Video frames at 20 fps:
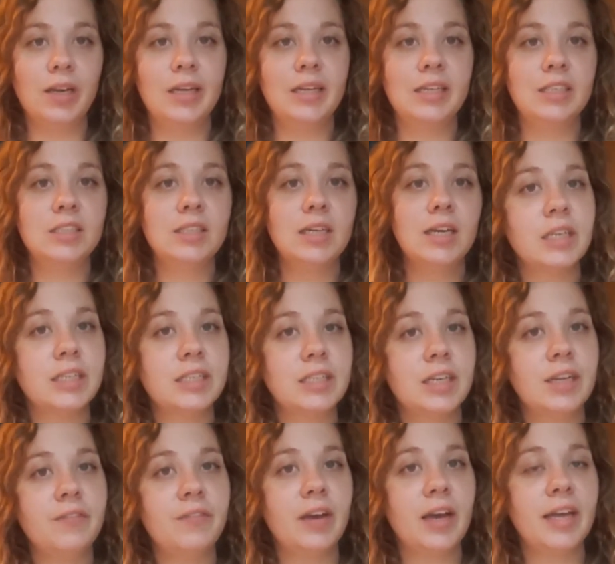is
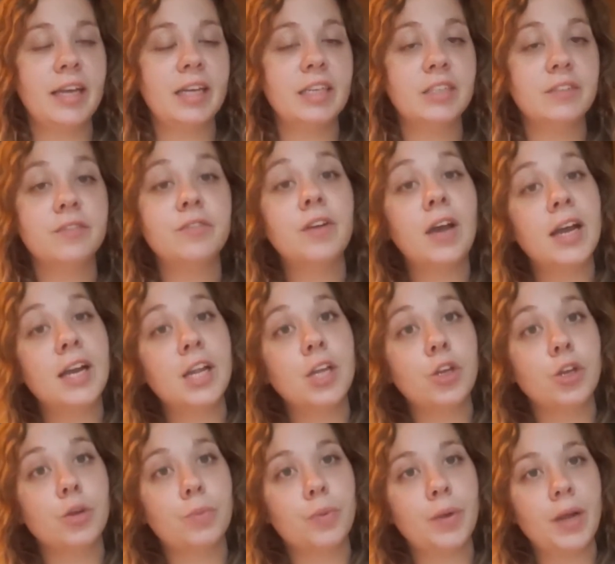identifying and defining
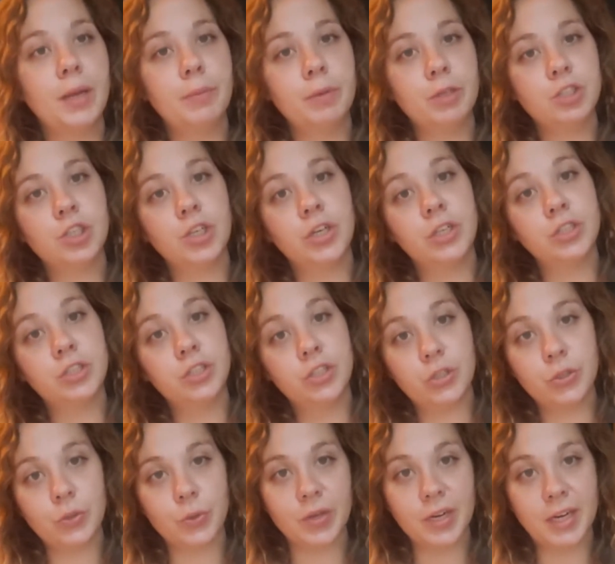your brand mission and
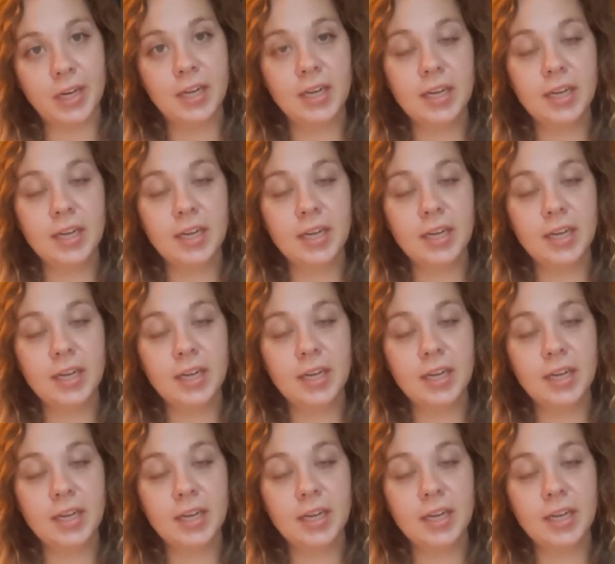story.